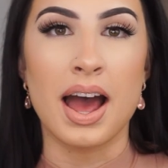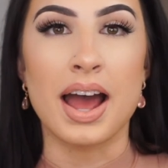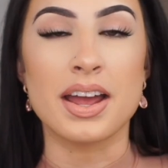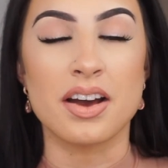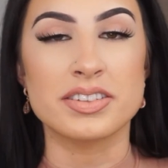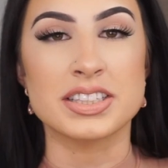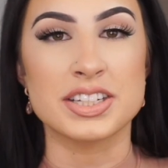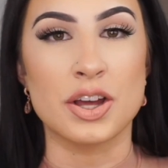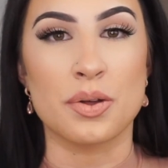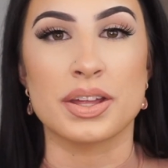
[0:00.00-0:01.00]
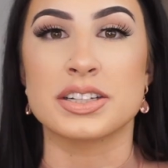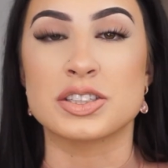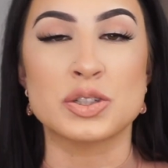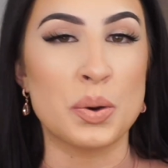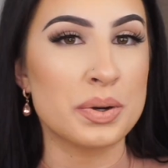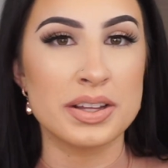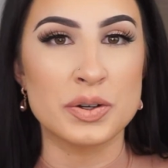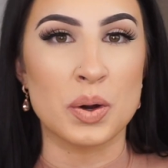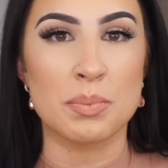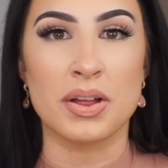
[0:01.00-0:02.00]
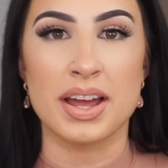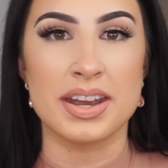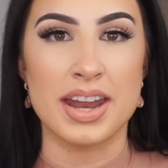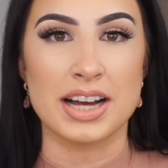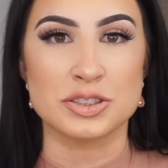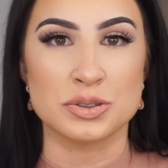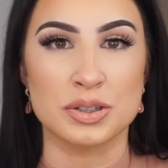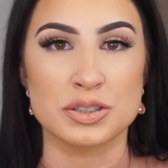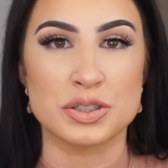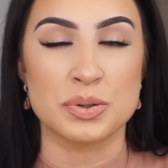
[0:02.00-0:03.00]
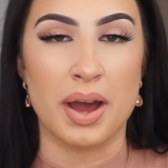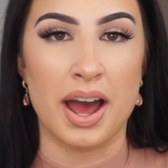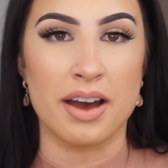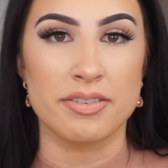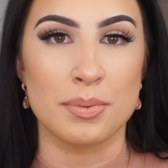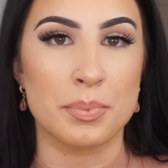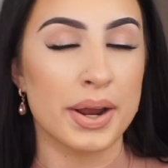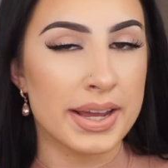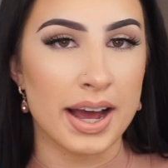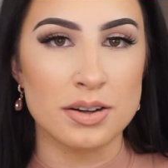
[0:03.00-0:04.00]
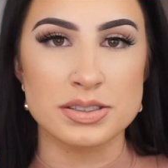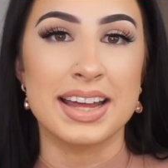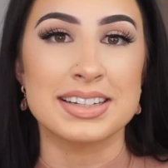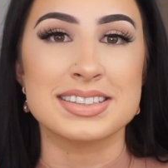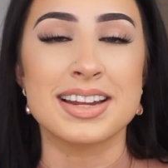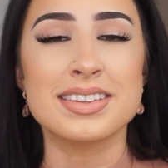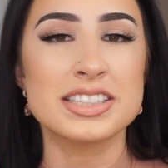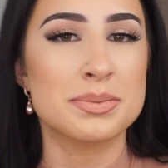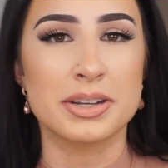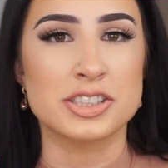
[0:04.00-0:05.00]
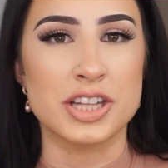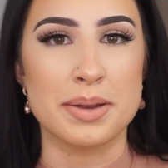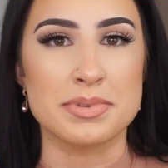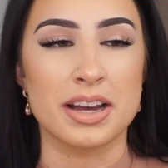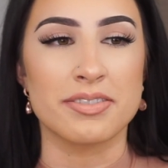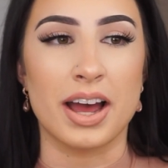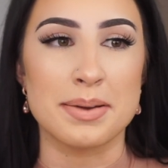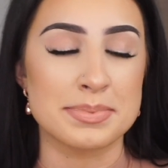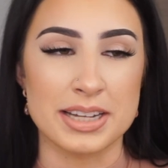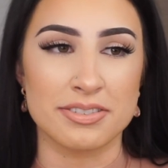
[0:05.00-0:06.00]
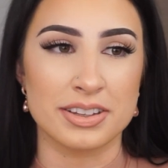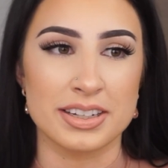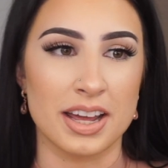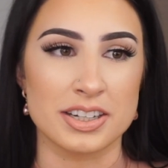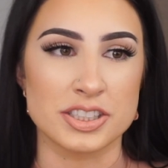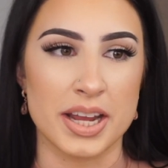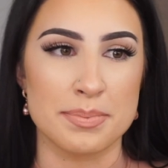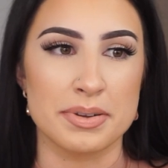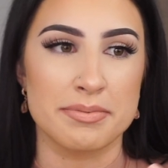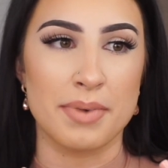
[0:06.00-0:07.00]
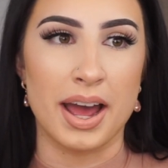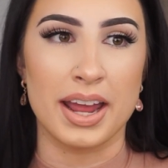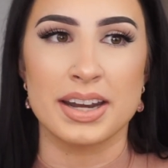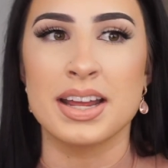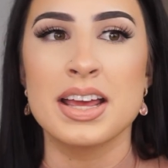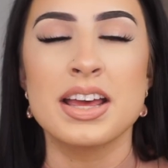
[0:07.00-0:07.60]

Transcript: I obviously know that it's totally normal and natural to have breakouts, and it's nothing to be ashamed of. I'm definitely not ashamed of mine.